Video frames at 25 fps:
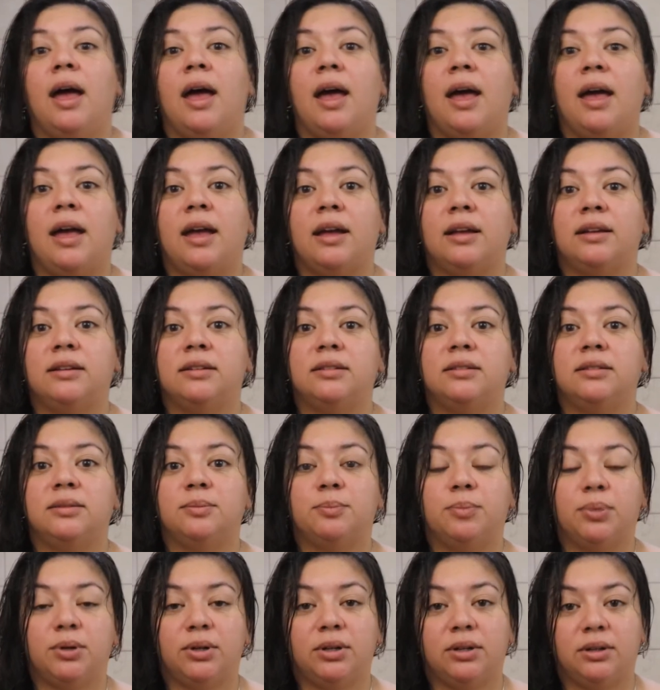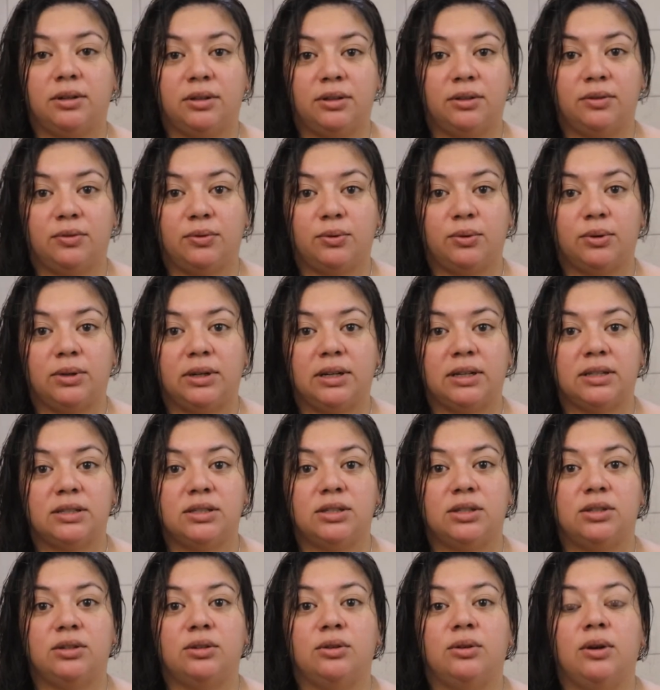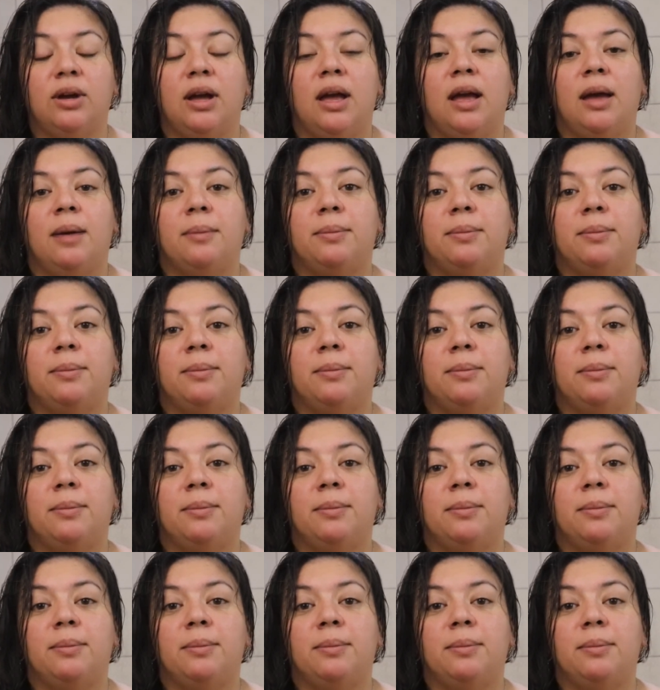and put it on the floor next to you,